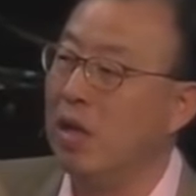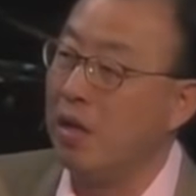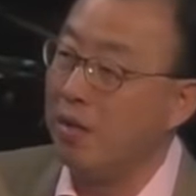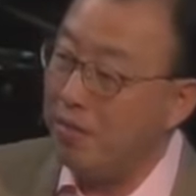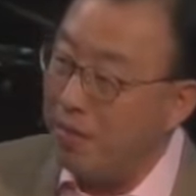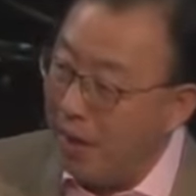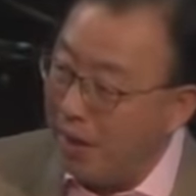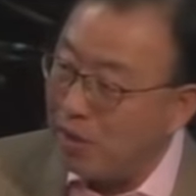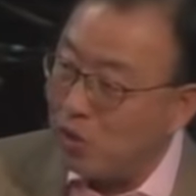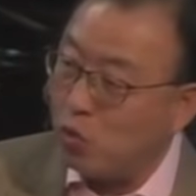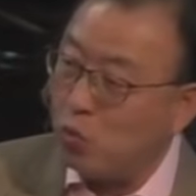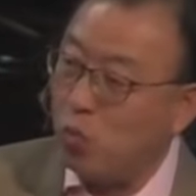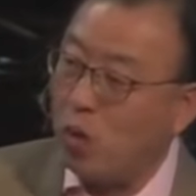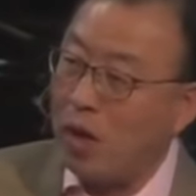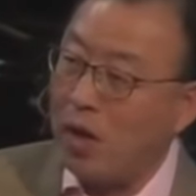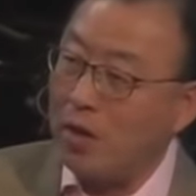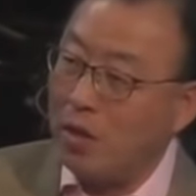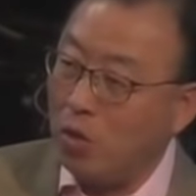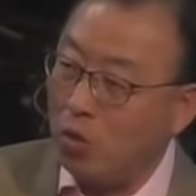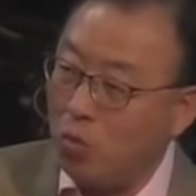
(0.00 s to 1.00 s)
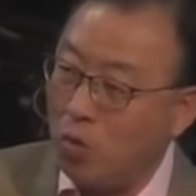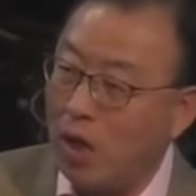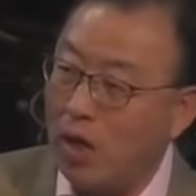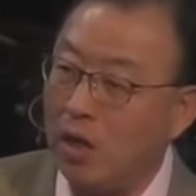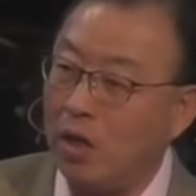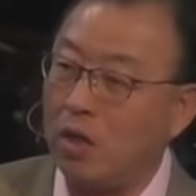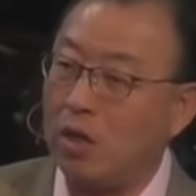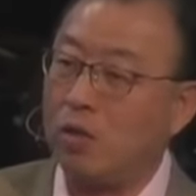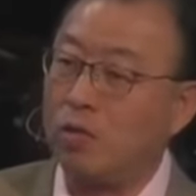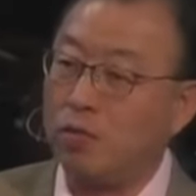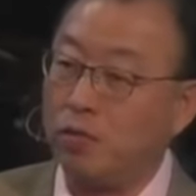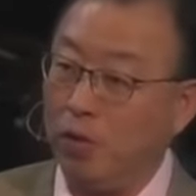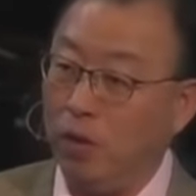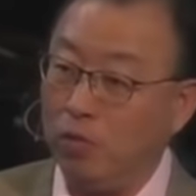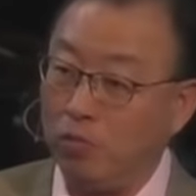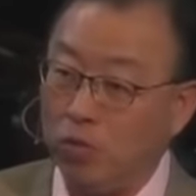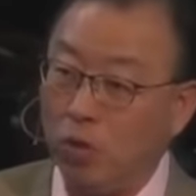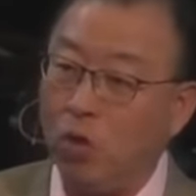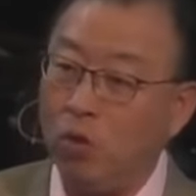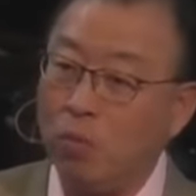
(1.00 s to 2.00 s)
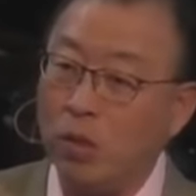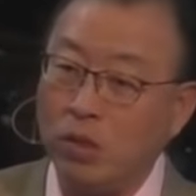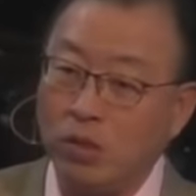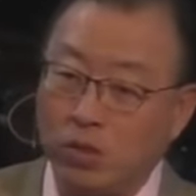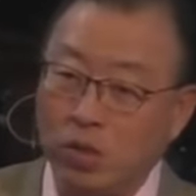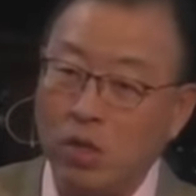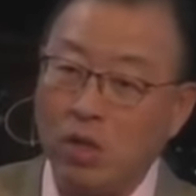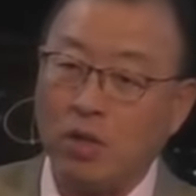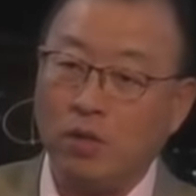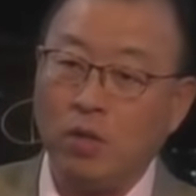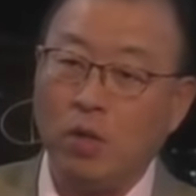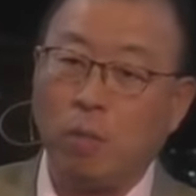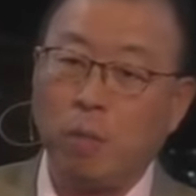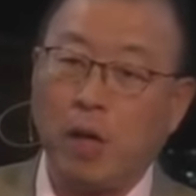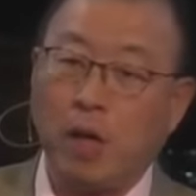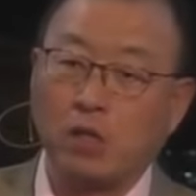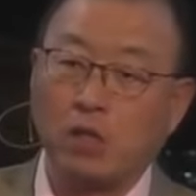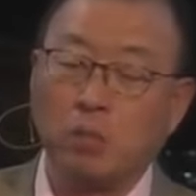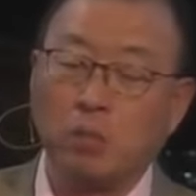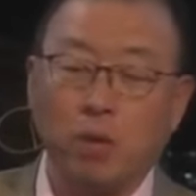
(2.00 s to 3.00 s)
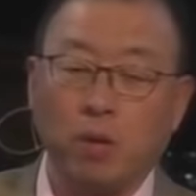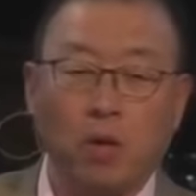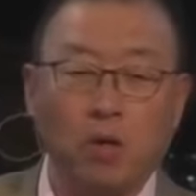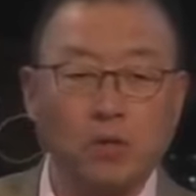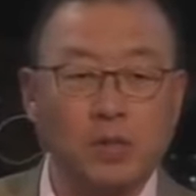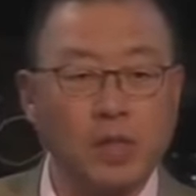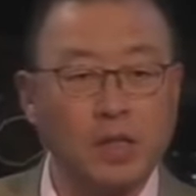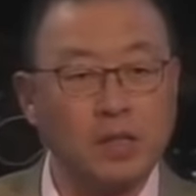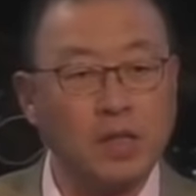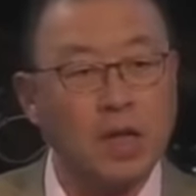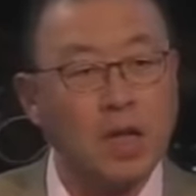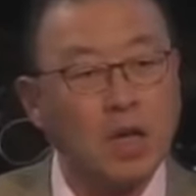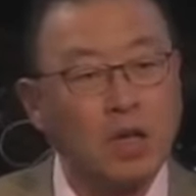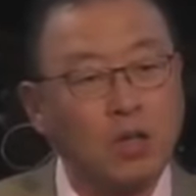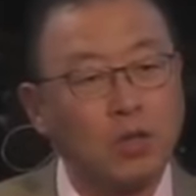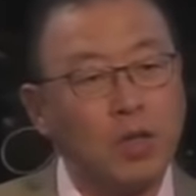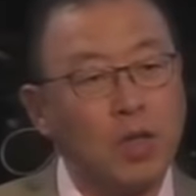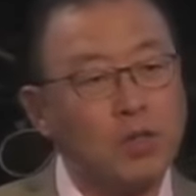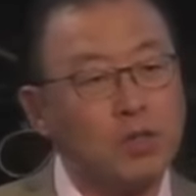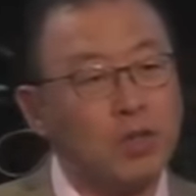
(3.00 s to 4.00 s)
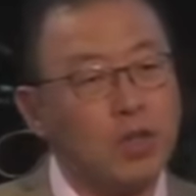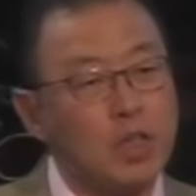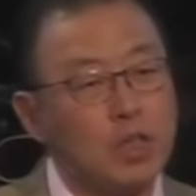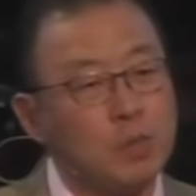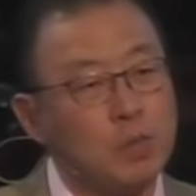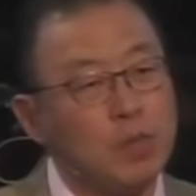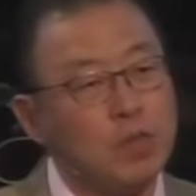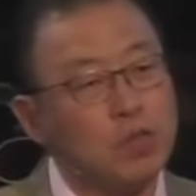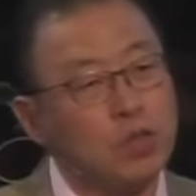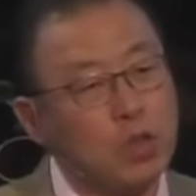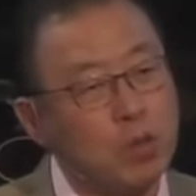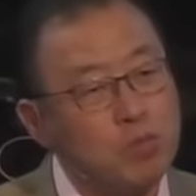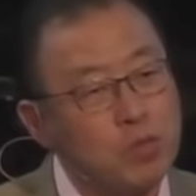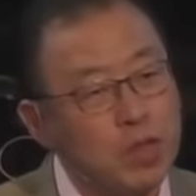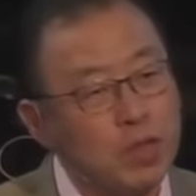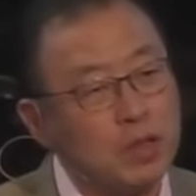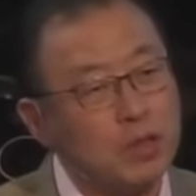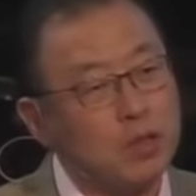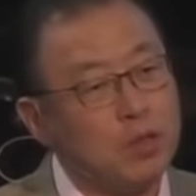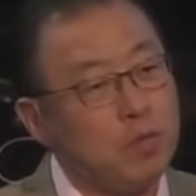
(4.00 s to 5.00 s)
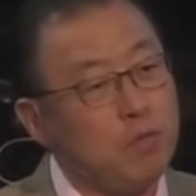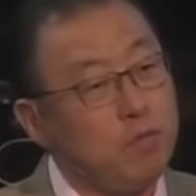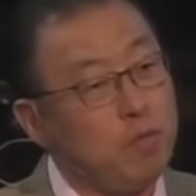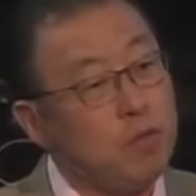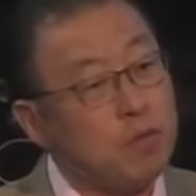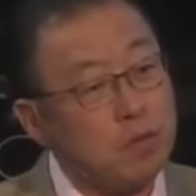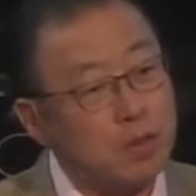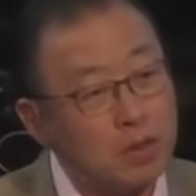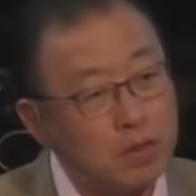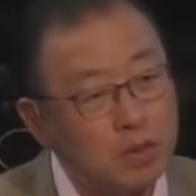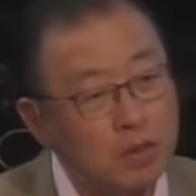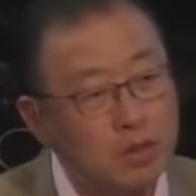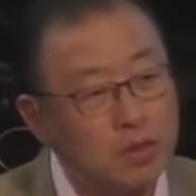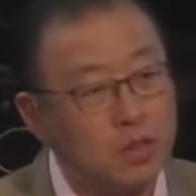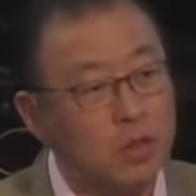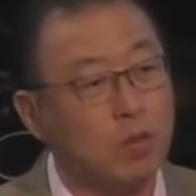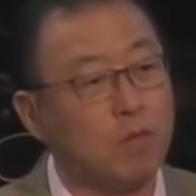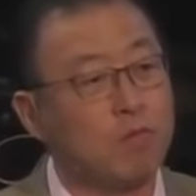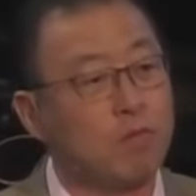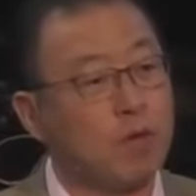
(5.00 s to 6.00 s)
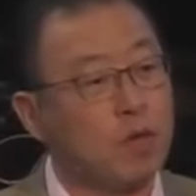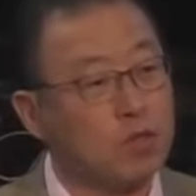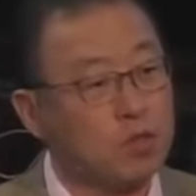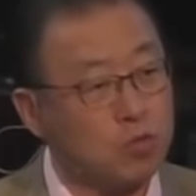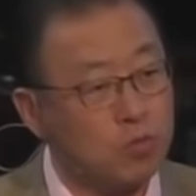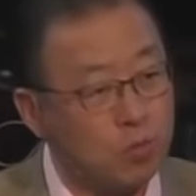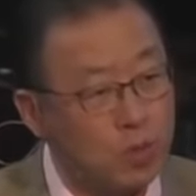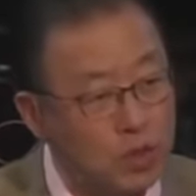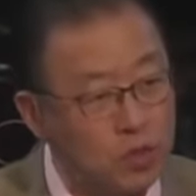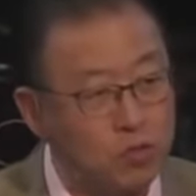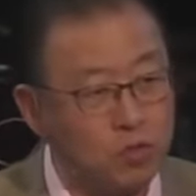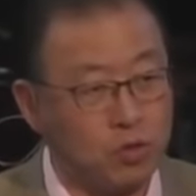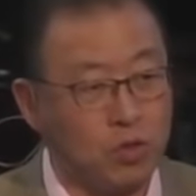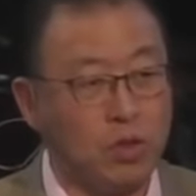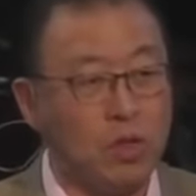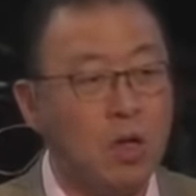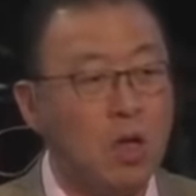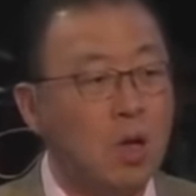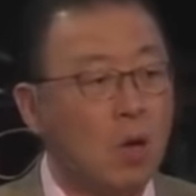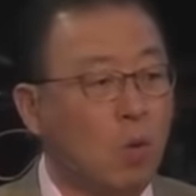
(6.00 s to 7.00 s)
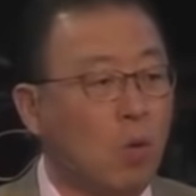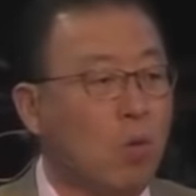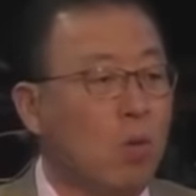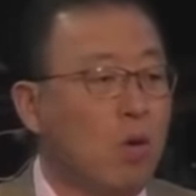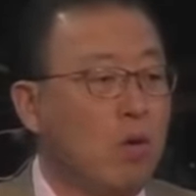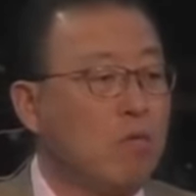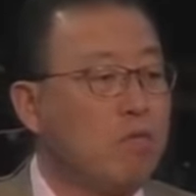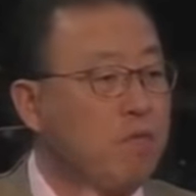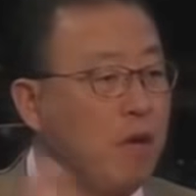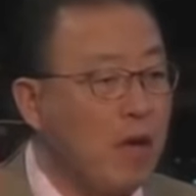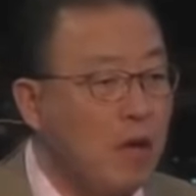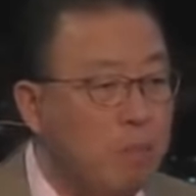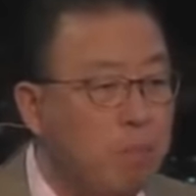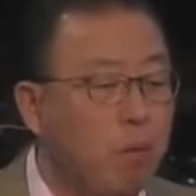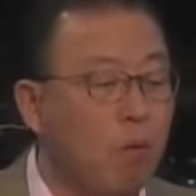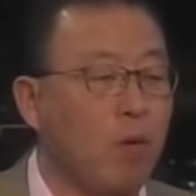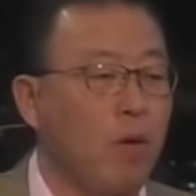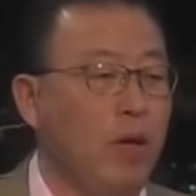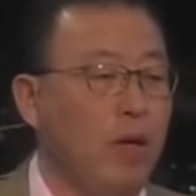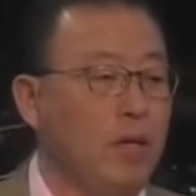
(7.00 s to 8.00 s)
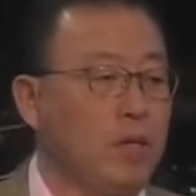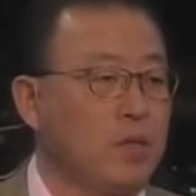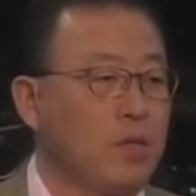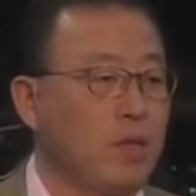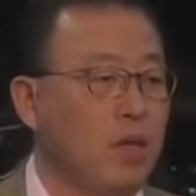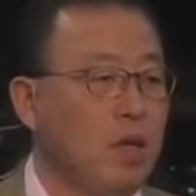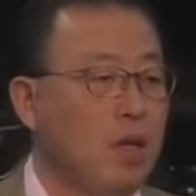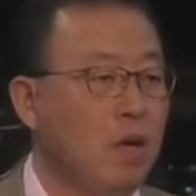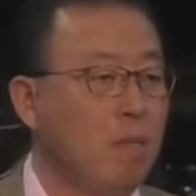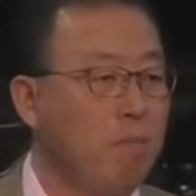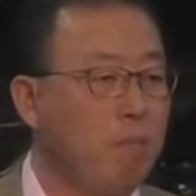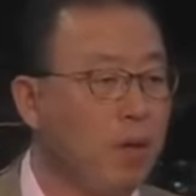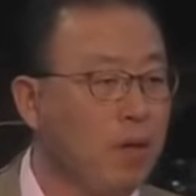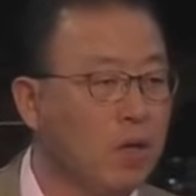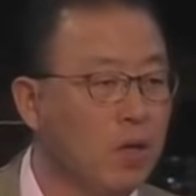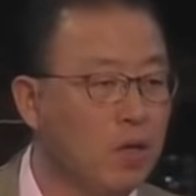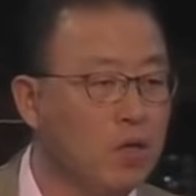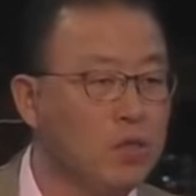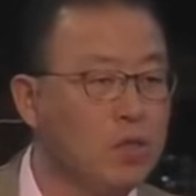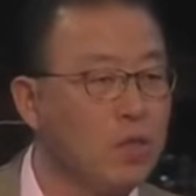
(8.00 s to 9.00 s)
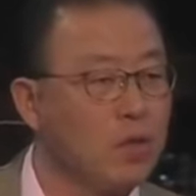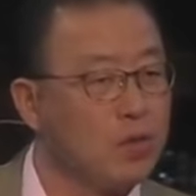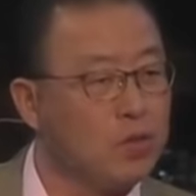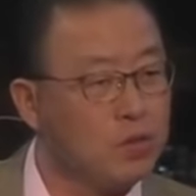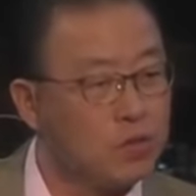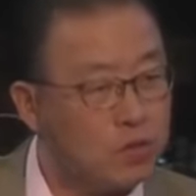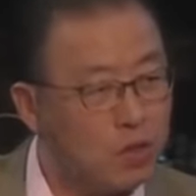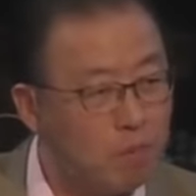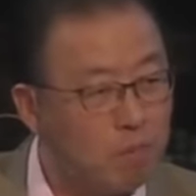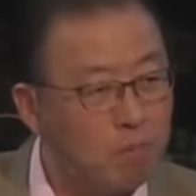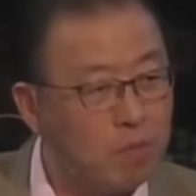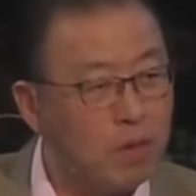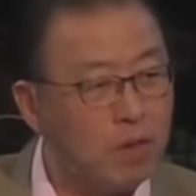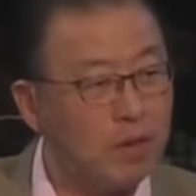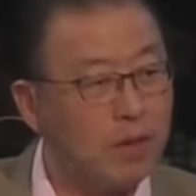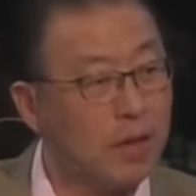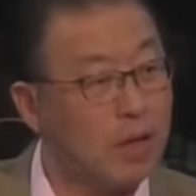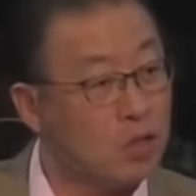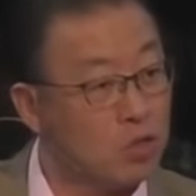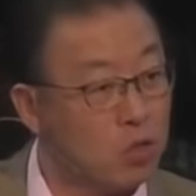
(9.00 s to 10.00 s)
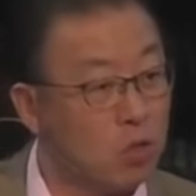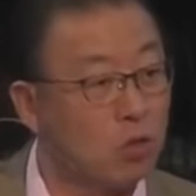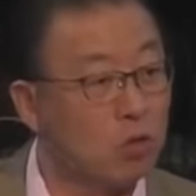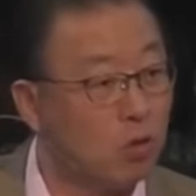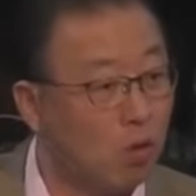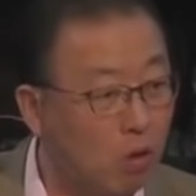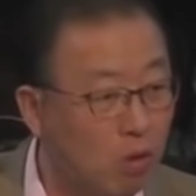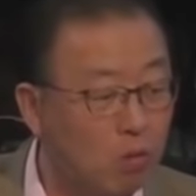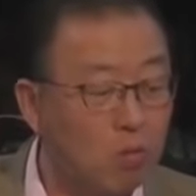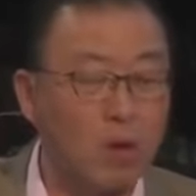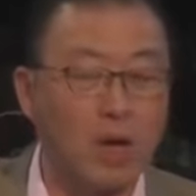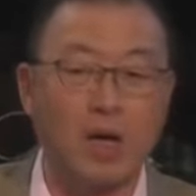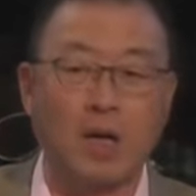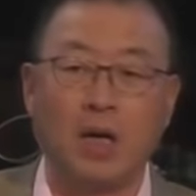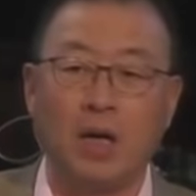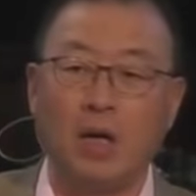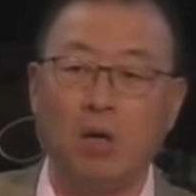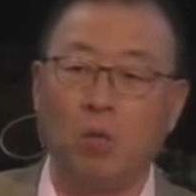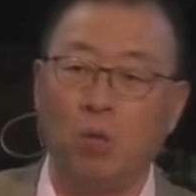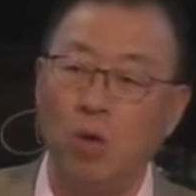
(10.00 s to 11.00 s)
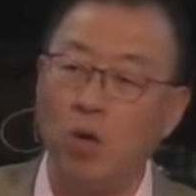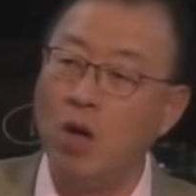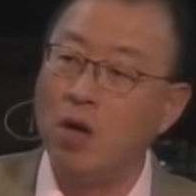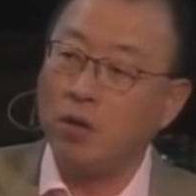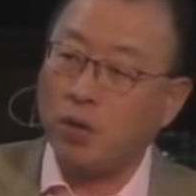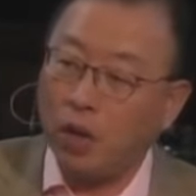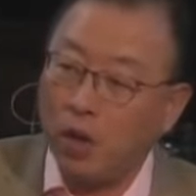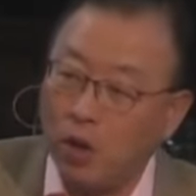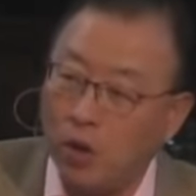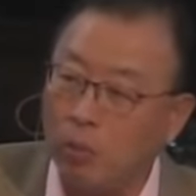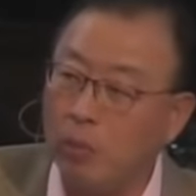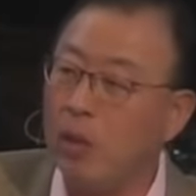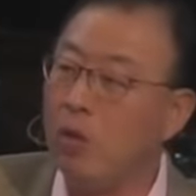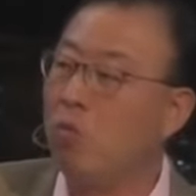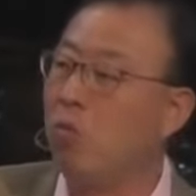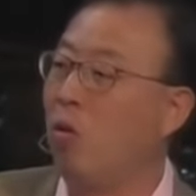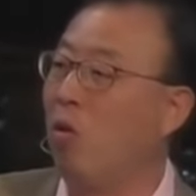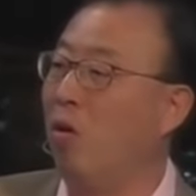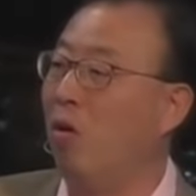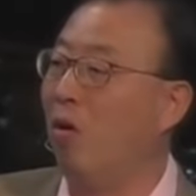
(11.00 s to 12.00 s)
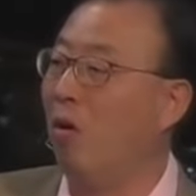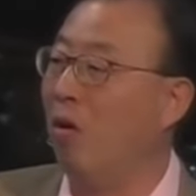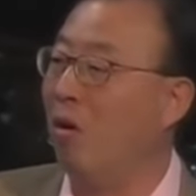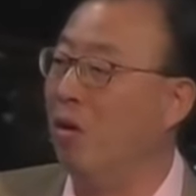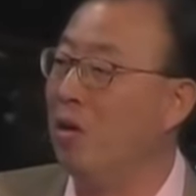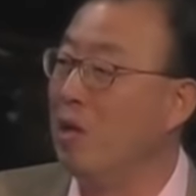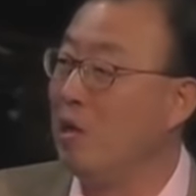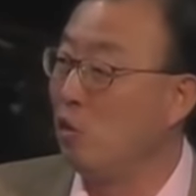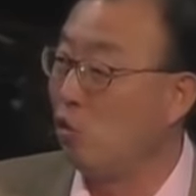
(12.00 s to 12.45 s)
That's why the writer of, Romans, the Apostle Paul, says creation has been subjected to futility or frustration or vapor esque because there is something that has gone awry or terribly wrong,